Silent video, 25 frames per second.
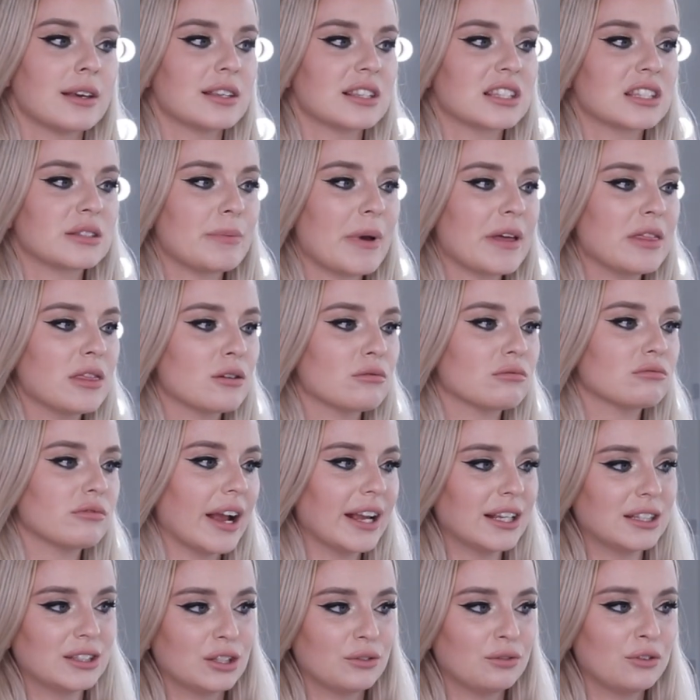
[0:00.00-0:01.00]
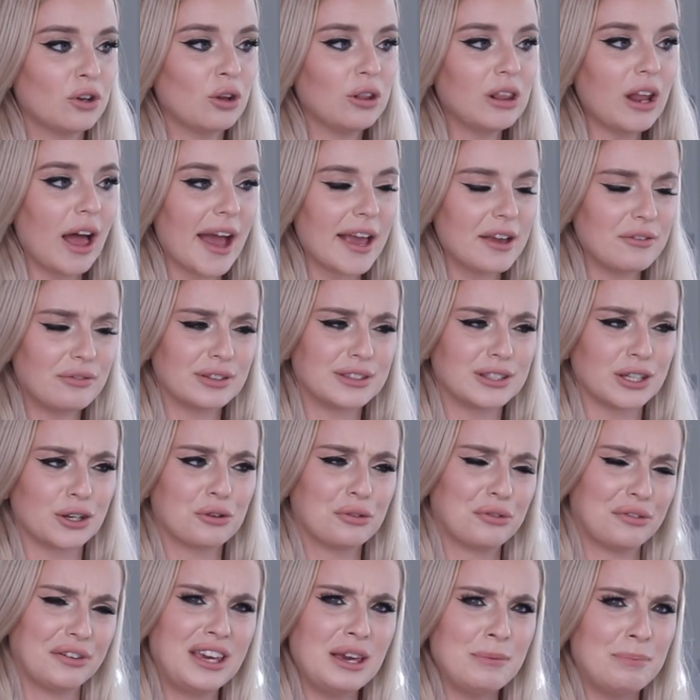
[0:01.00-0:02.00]
spend the rest of your life as a
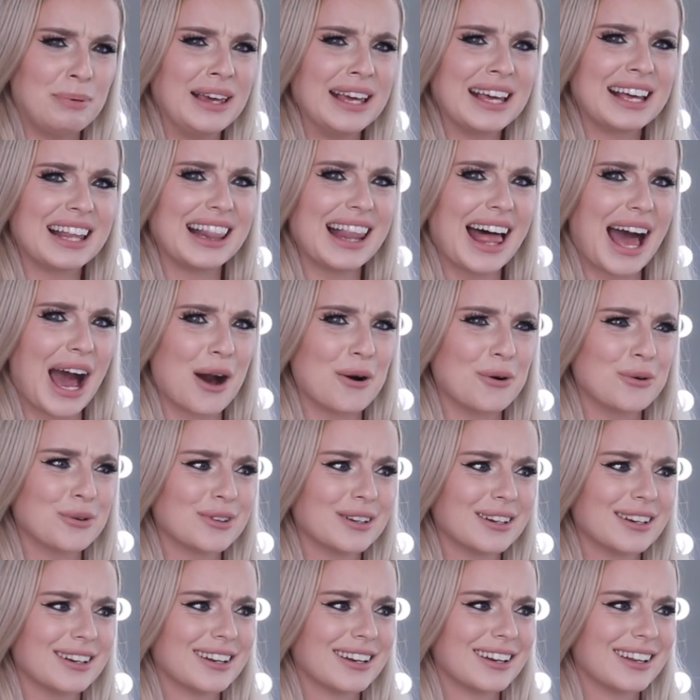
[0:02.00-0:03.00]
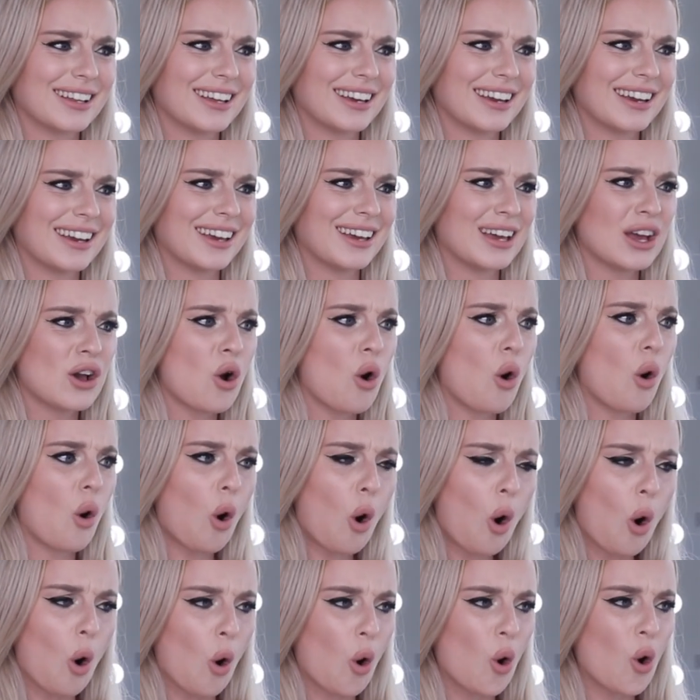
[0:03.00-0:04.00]
creepy clown
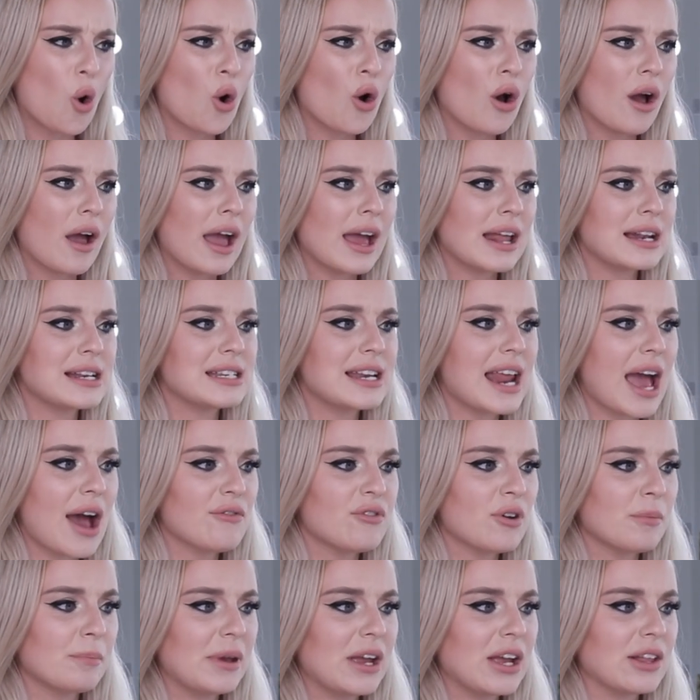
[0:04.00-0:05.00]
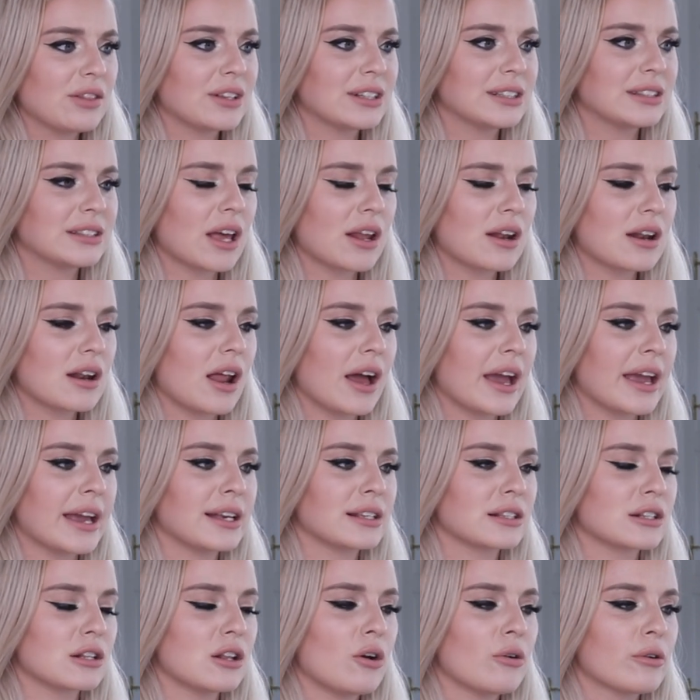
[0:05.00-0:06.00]
or never be in the sunlight
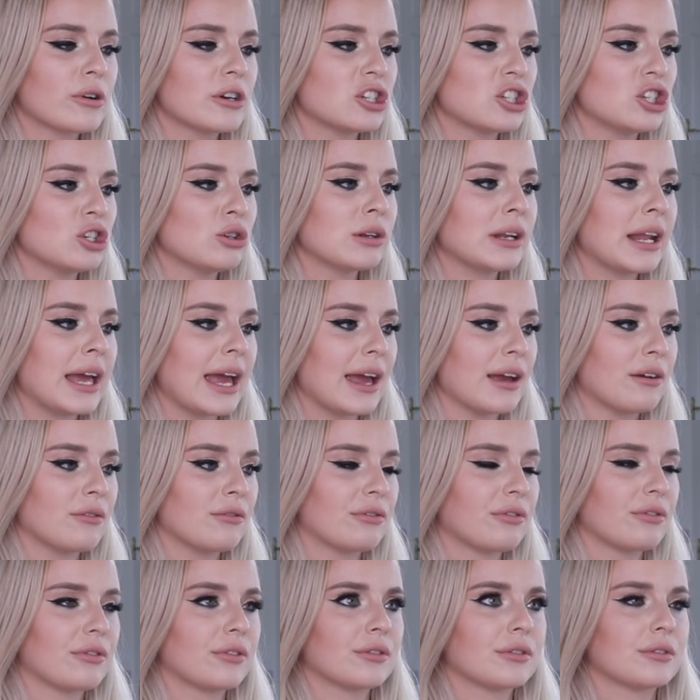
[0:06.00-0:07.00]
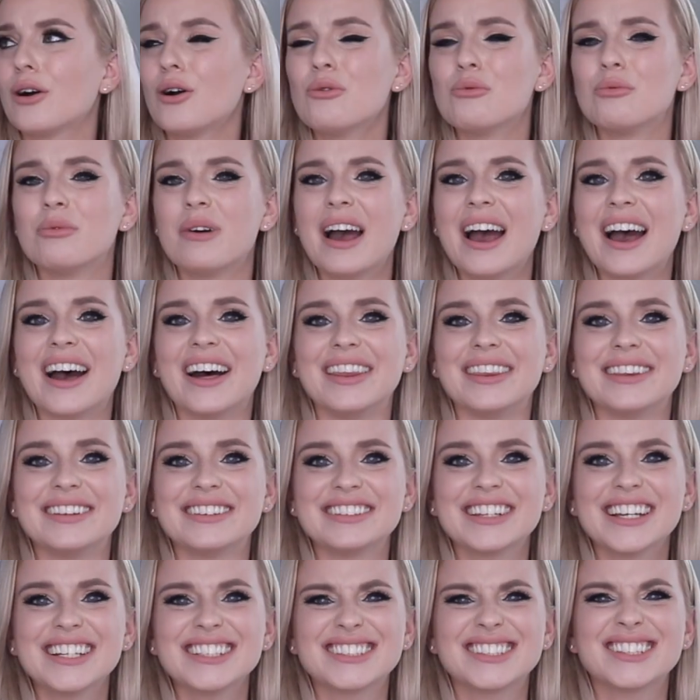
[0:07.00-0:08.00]
as long as you live? Oh man,
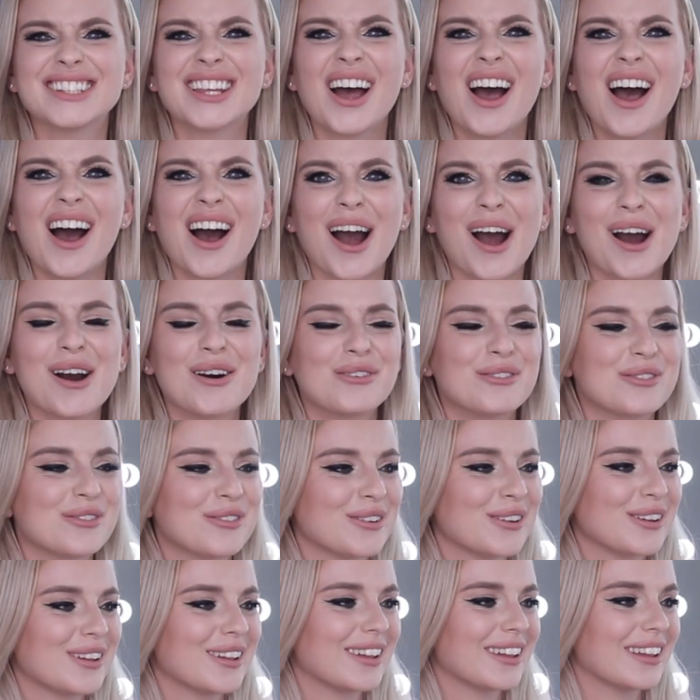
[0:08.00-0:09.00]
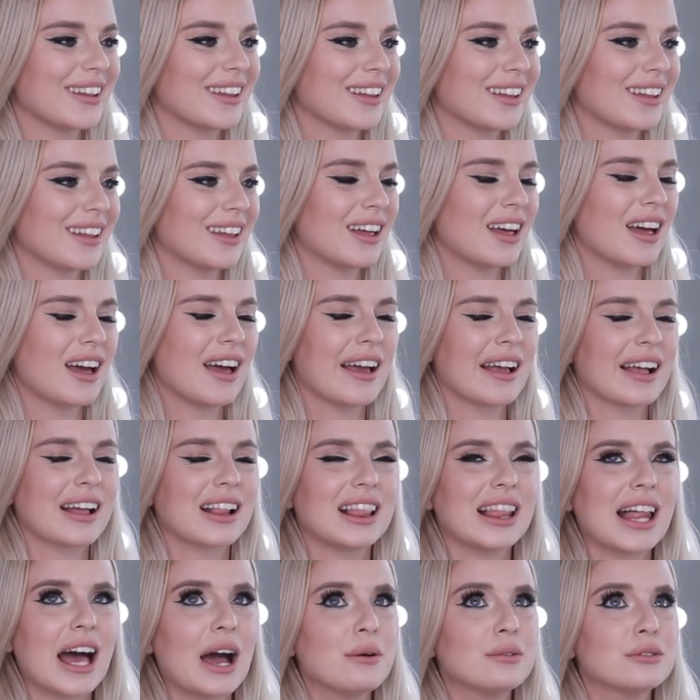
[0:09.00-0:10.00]
that's tough.
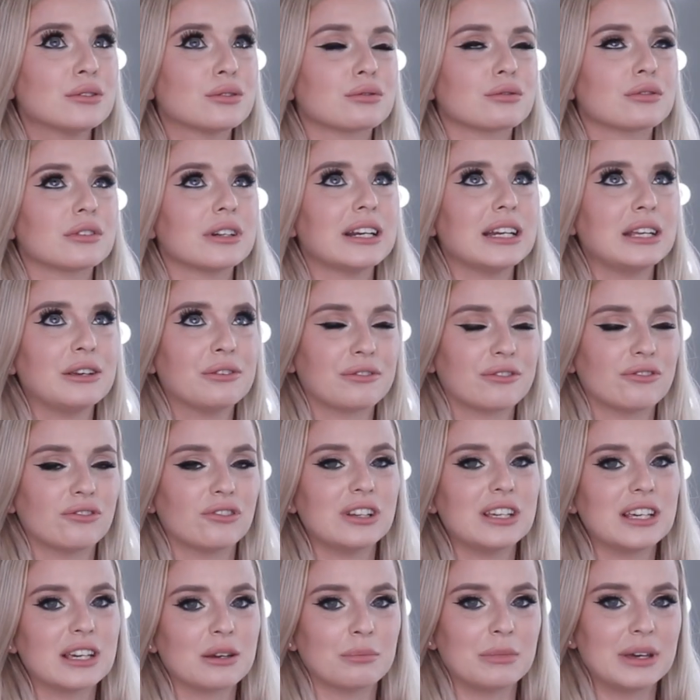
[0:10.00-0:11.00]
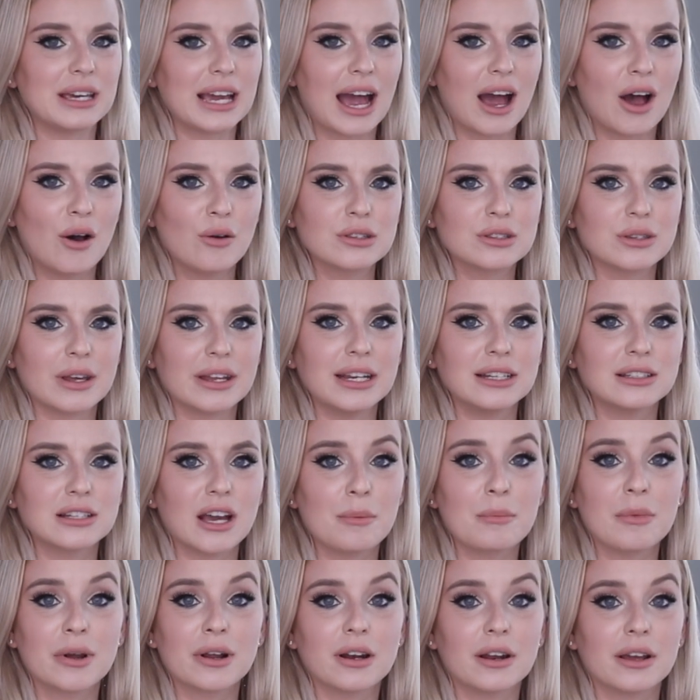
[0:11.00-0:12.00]
Clowns really freak me out. So
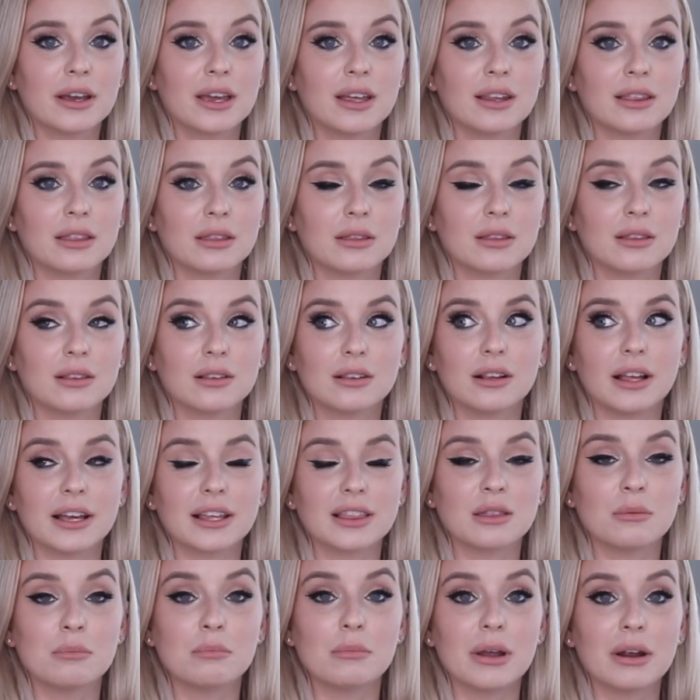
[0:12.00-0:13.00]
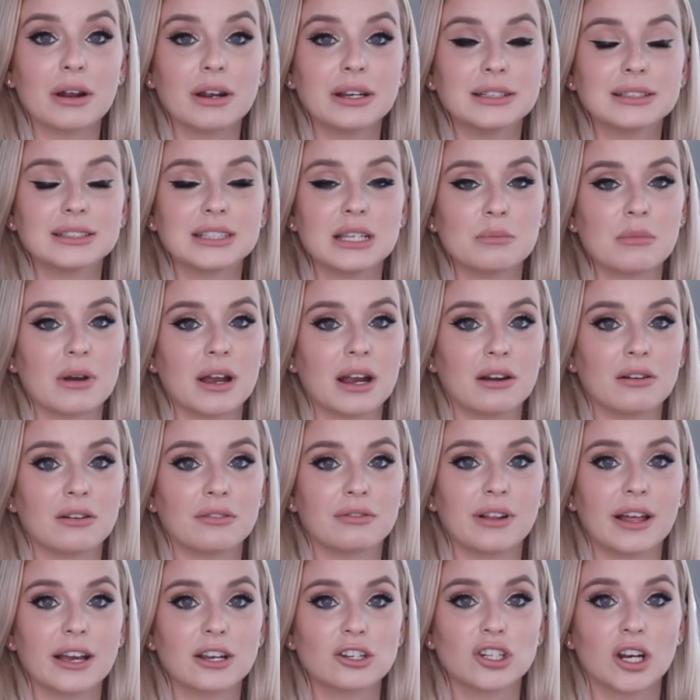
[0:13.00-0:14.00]
anytime I'd look in like the mirror and see my
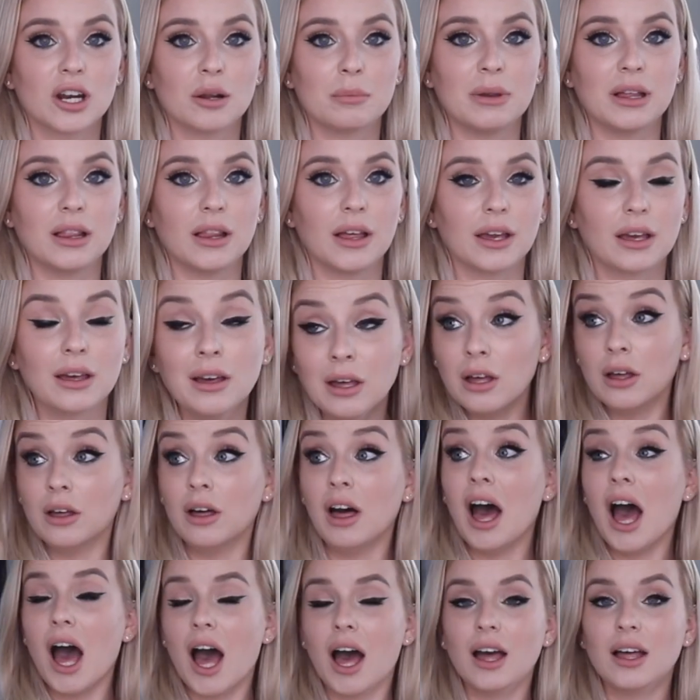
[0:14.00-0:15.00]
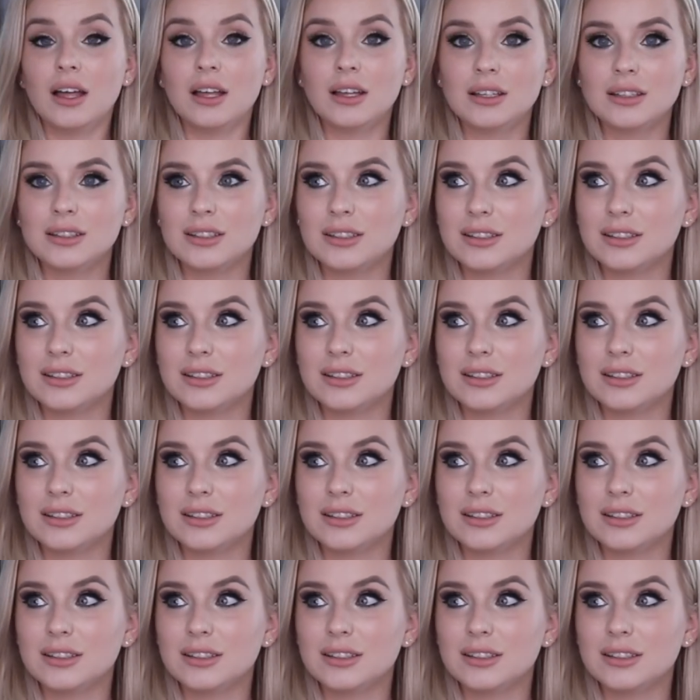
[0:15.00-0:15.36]
reflection, I'd be like, oh,